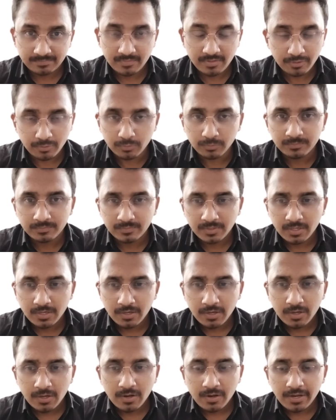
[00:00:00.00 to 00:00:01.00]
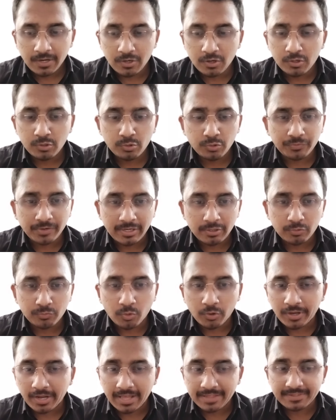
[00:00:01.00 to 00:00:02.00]
So, in order to find out
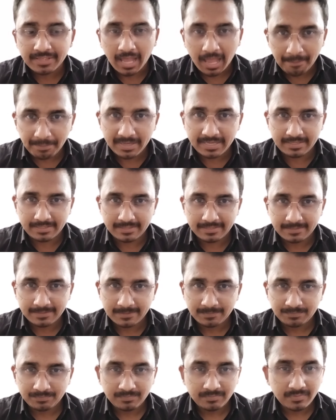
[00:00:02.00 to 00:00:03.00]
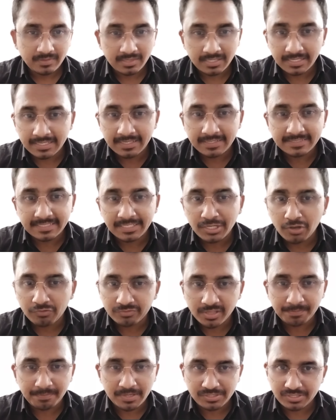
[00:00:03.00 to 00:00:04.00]
what has happened, they did CT of this
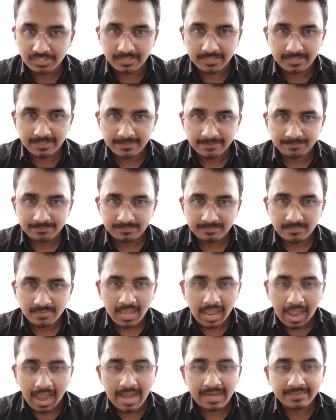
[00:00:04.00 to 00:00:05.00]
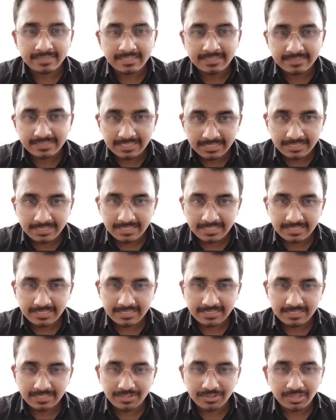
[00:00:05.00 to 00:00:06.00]
patient. And in CT,
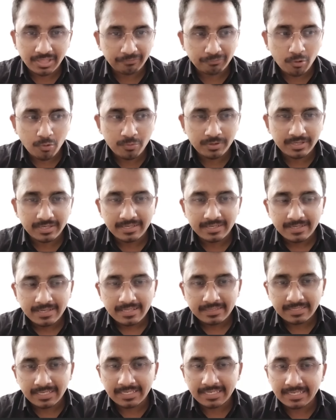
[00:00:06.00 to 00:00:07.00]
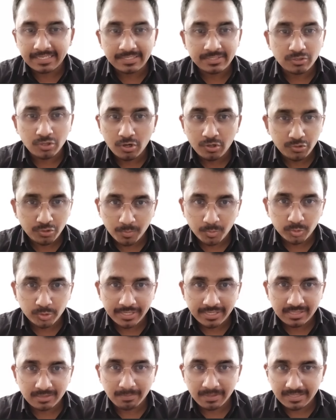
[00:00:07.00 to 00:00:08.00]
they found that it is not
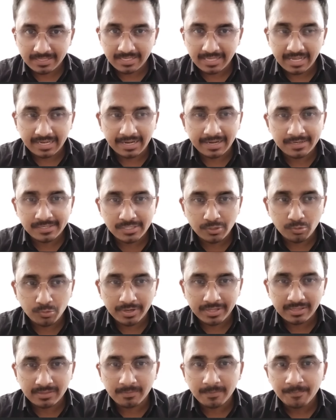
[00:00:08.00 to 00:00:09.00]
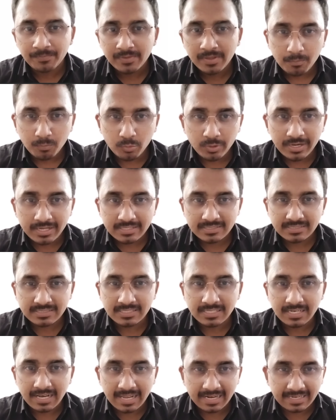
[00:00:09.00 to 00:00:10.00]
pneumothorax but a condition known as bullous
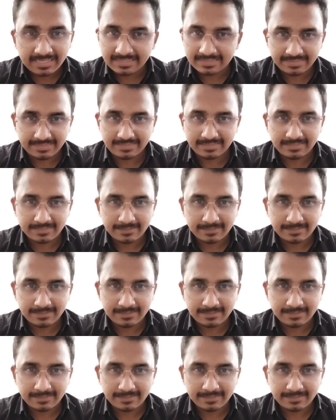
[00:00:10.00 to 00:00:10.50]
lung disease.